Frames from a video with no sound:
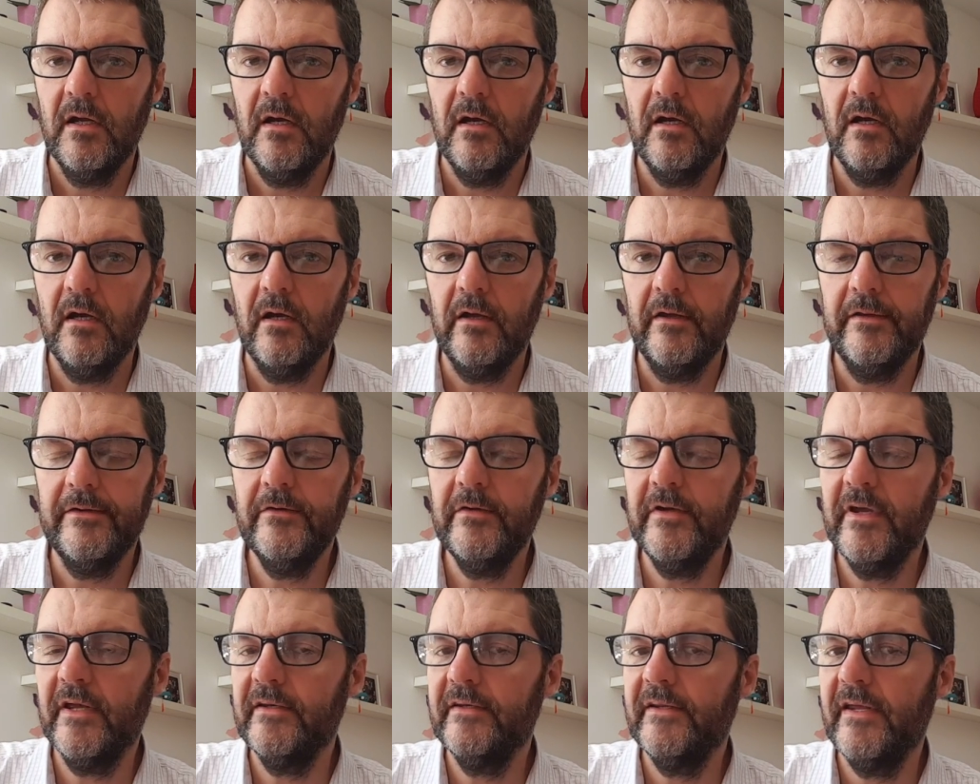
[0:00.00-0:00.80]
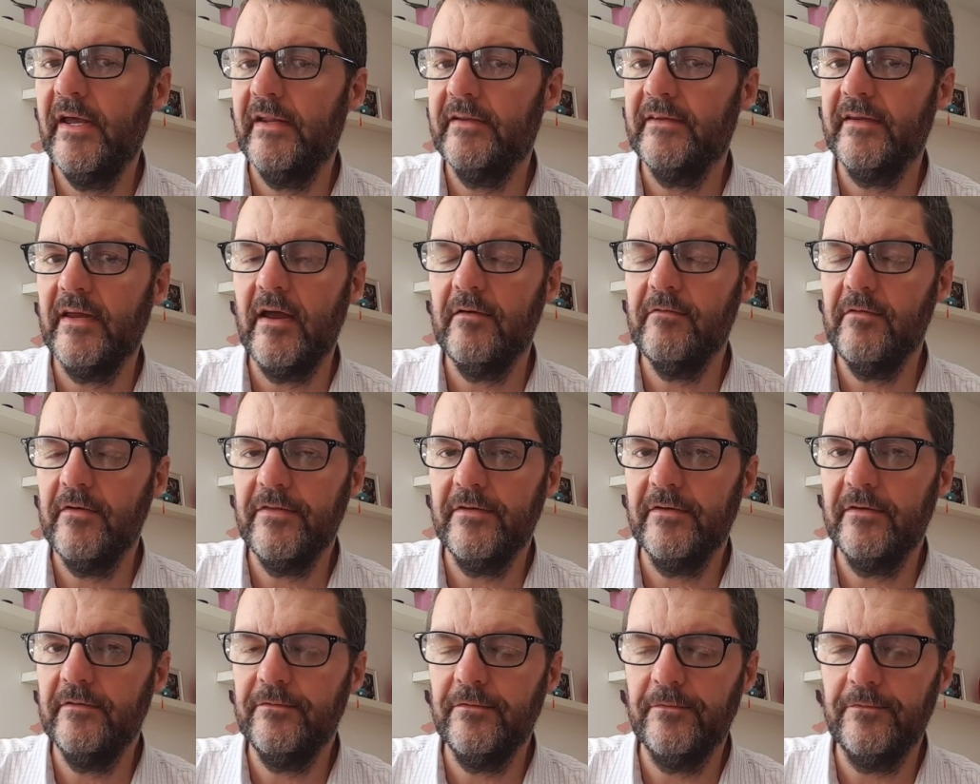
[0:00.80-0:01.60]
Uh, you can get
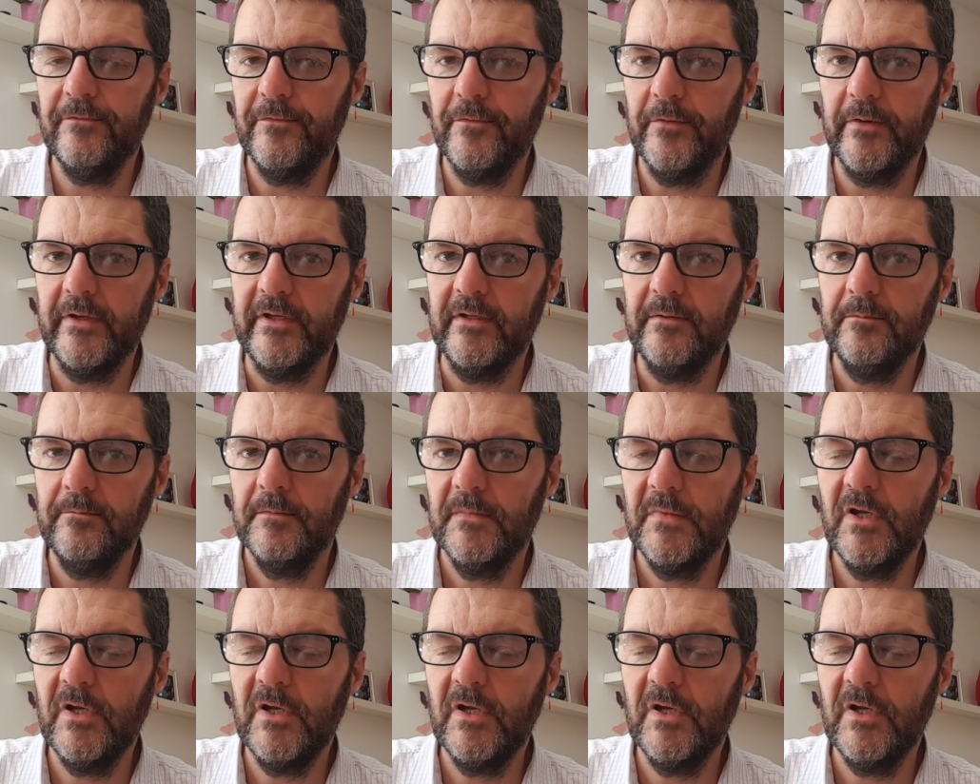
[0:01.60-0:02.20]
everything for free.